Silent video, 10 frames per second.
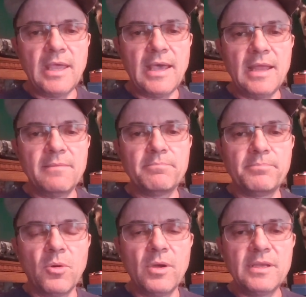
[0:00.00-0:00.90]
at
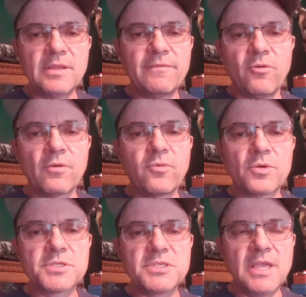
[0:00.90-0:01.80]

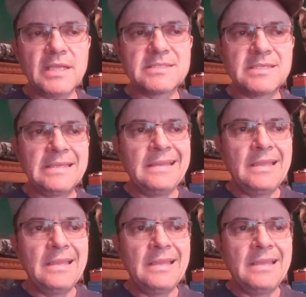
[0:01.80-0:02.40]
.446.